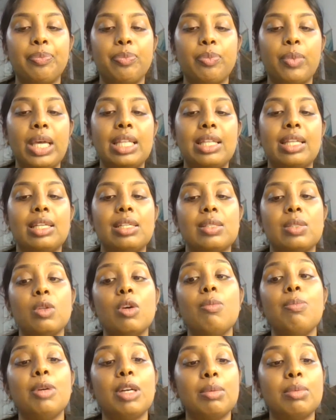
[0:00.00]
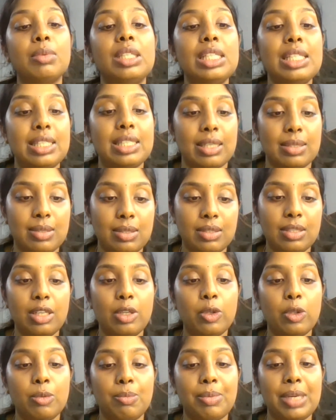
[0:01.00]
when there is no permanent successor
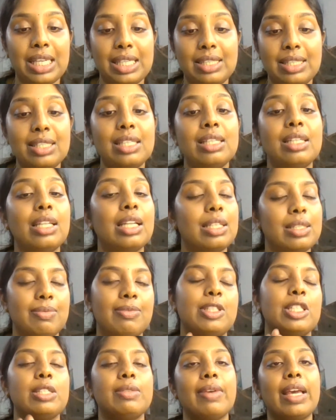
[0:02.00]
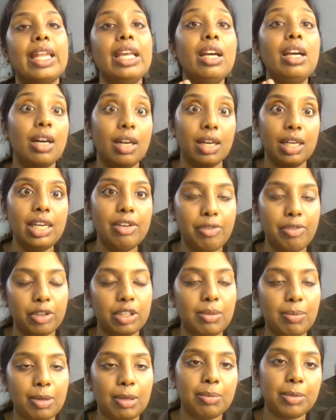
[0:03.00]
tooth present, that is, which is very early for
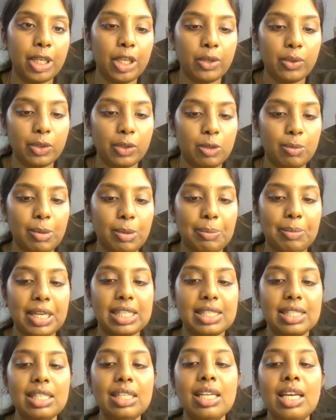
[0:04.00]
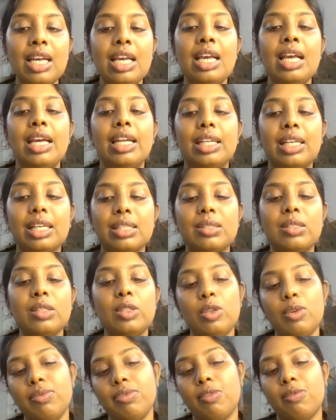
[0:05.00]
the permanent tooth to be present,
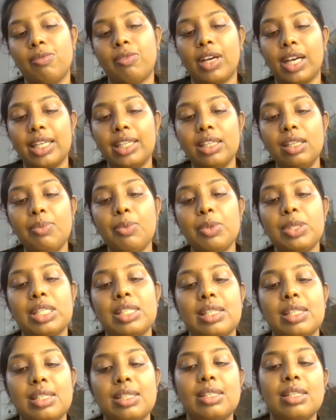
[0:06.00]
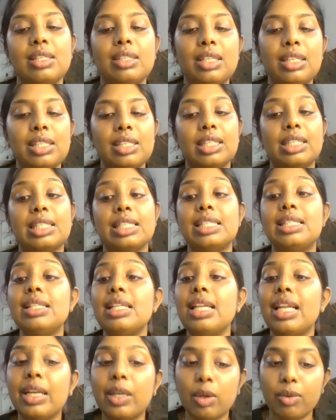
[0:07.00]
consists of a wire which is inserted in the
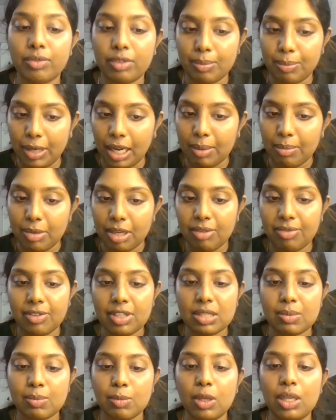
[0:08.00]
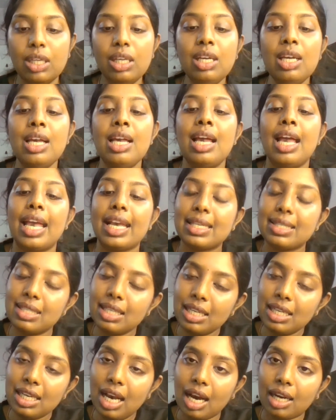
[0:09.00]
distal end of the primary first molar,
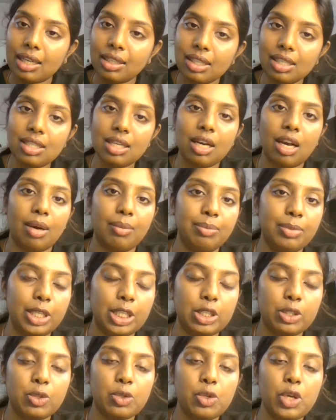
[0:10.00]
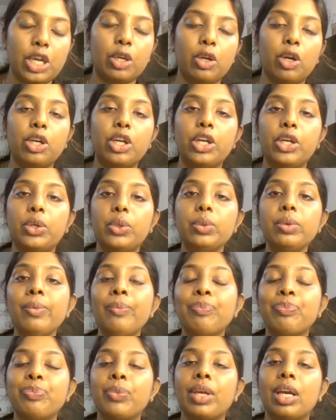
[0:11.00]
extending under the gum tissue in order to
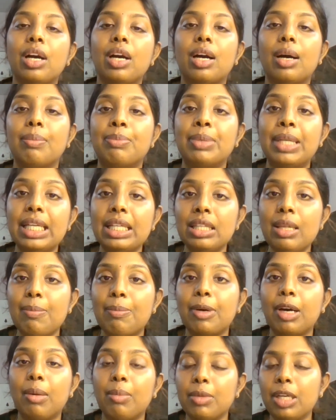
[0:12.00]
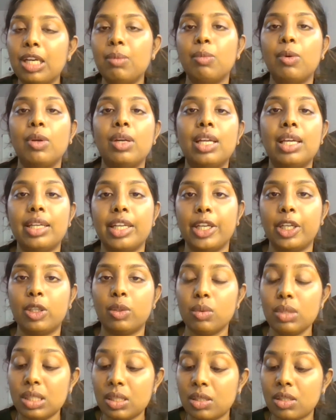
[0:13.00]
bring the permanent molar
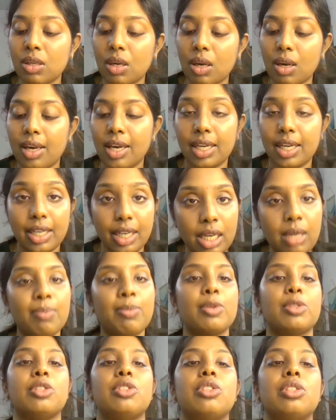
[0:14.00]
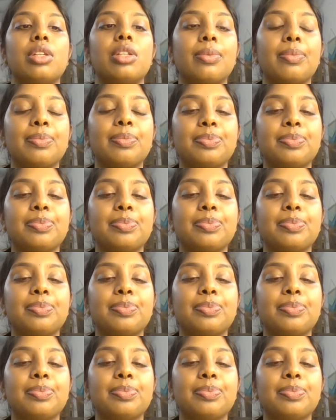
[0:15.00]
into its correct position.